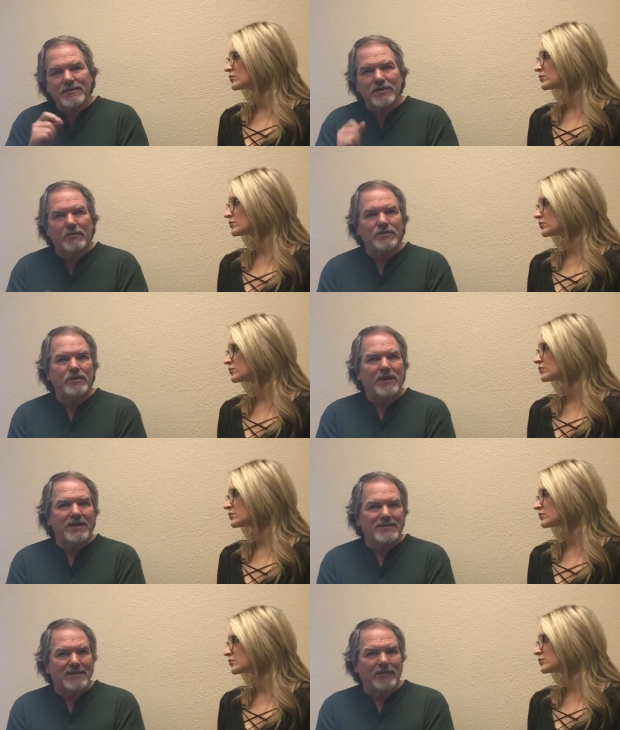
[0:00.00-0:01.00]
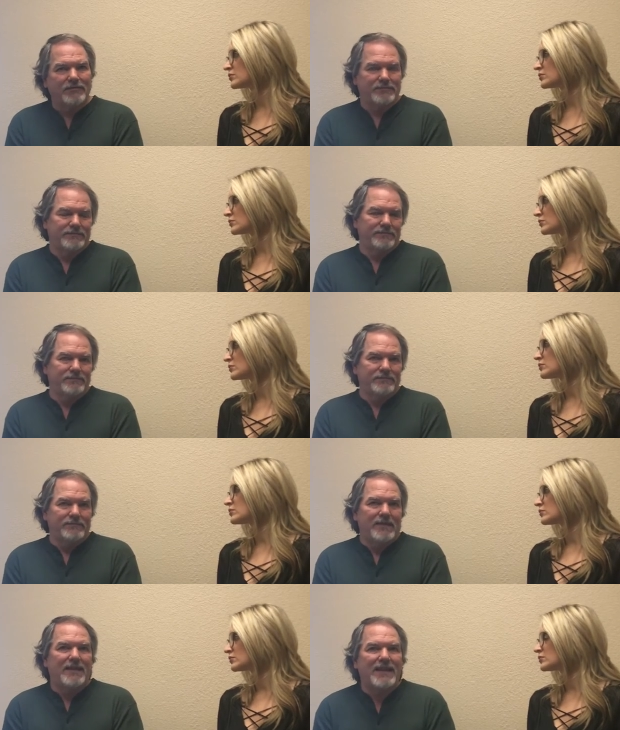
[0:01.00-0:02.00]
Speaker 1: don't do it itself.
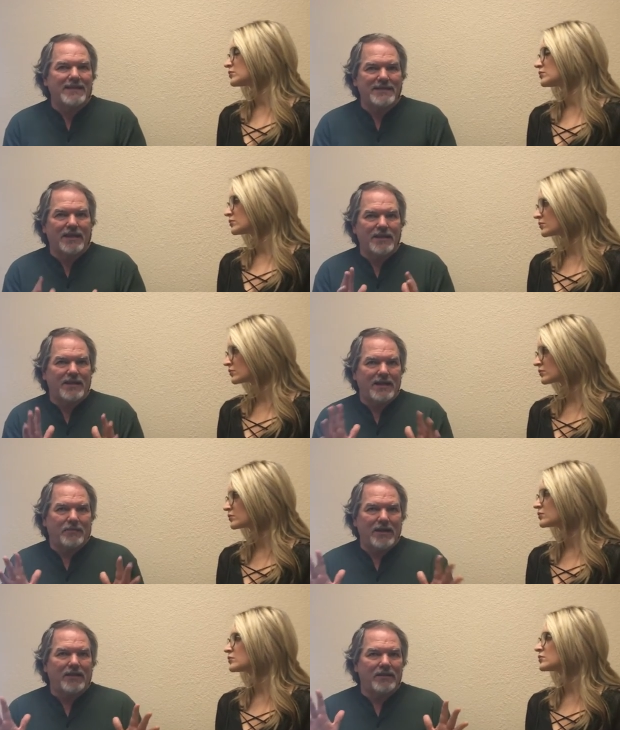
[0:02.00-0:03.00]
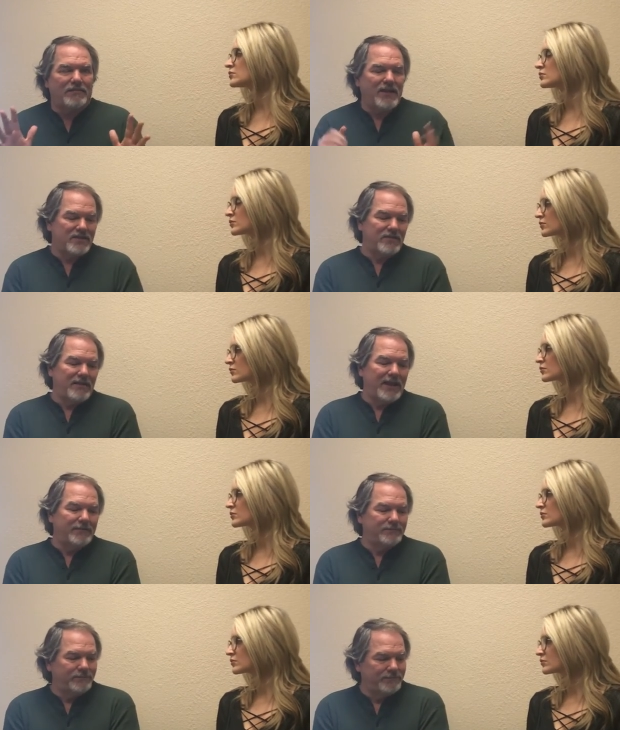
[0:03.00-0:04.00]
That's how you get around the effects of
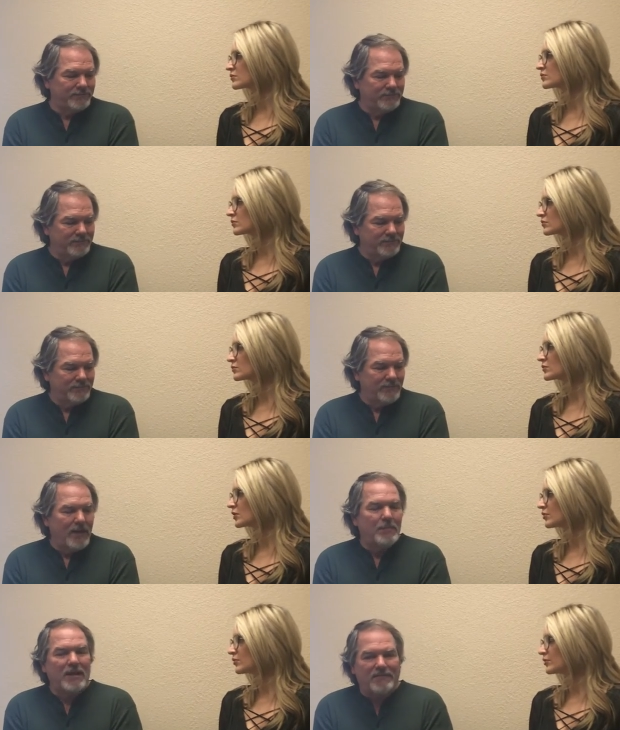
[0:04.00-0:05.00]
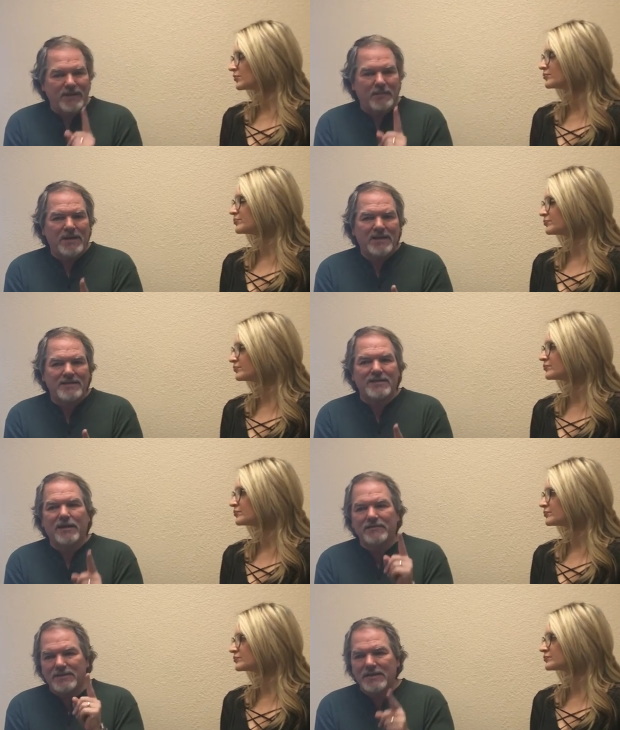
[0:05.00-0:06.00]
that. But phentermine
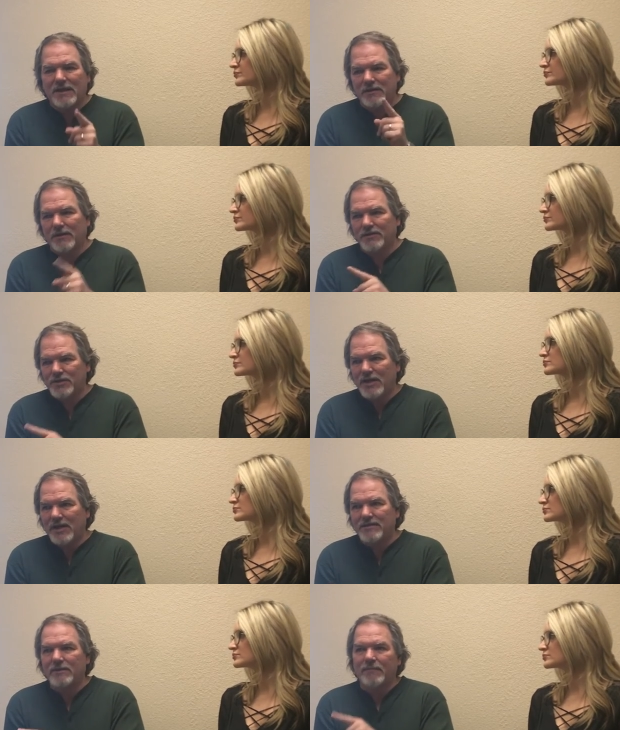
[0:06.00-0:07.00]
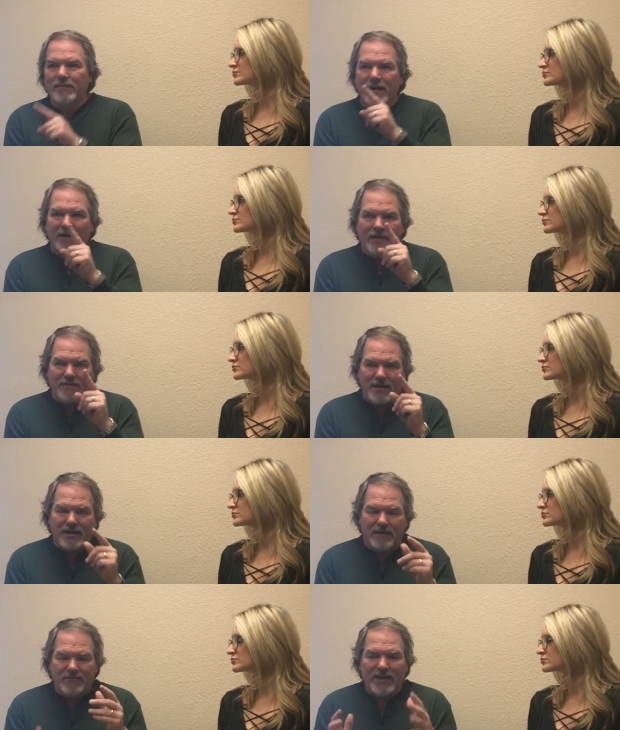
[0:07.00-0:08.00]
itself does not cause shakes. Mm -hmm.
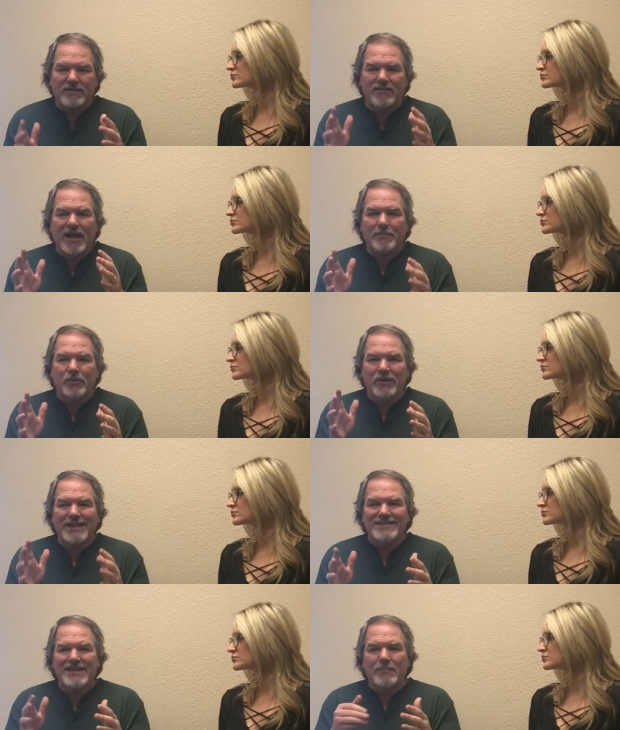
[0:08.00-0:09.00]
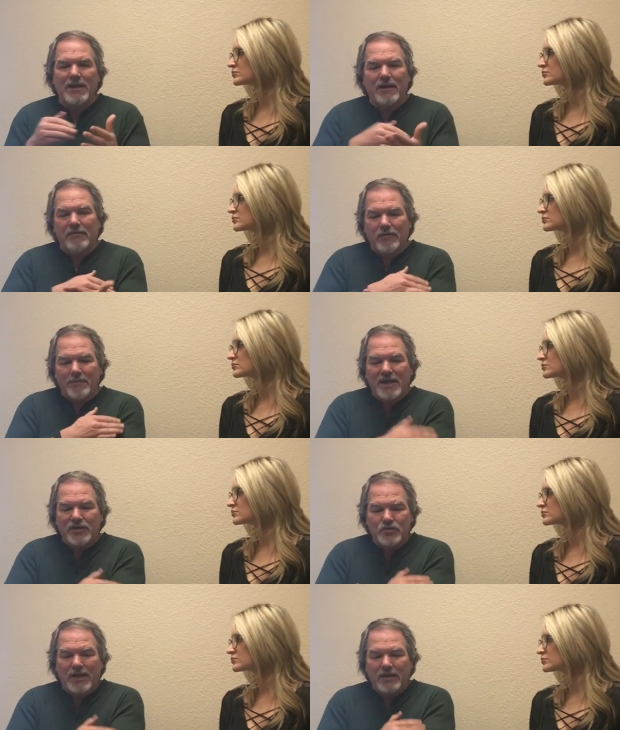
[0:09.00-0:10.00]
The effect of hypoglycemia from the
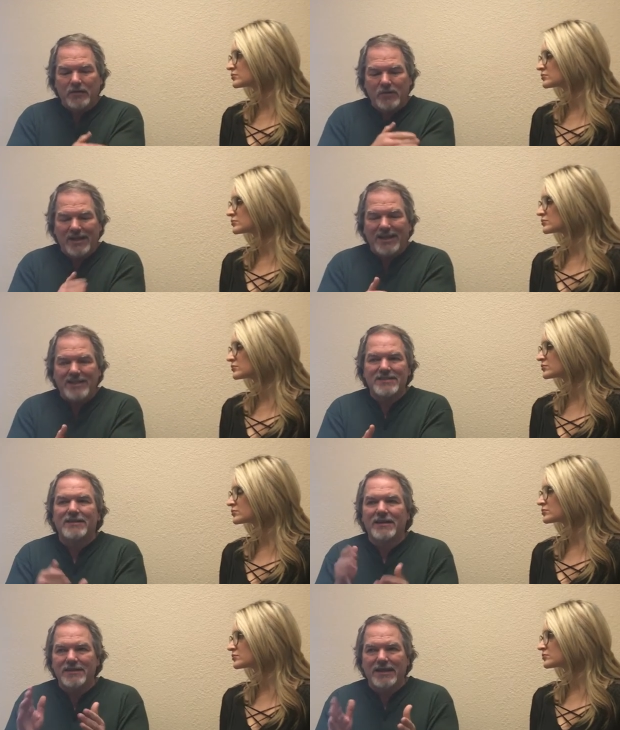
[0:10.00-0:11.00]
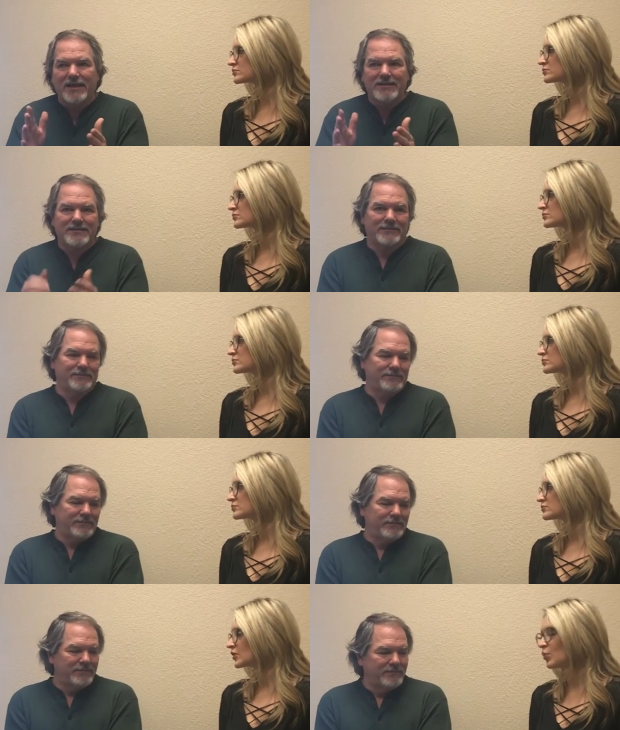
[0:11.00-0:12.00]
adrenaline release does.
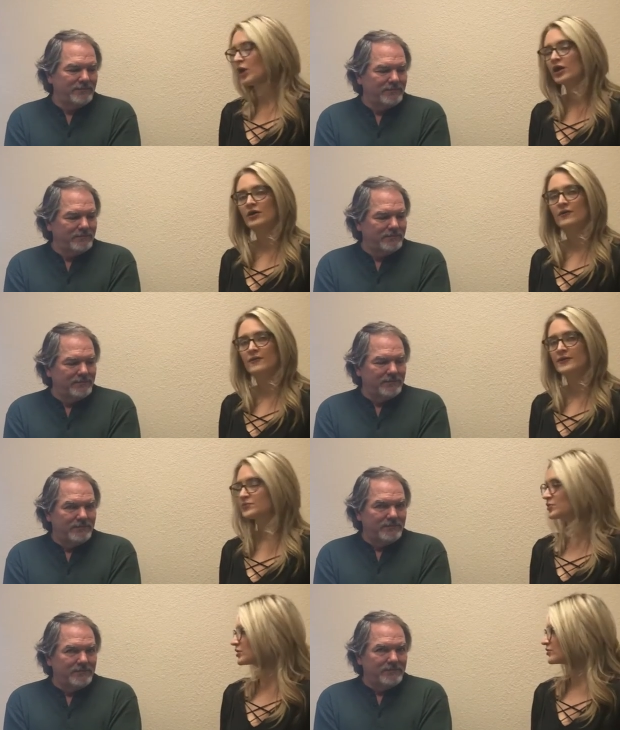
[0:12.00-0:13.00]
Speaker 2: Wow, that's pretty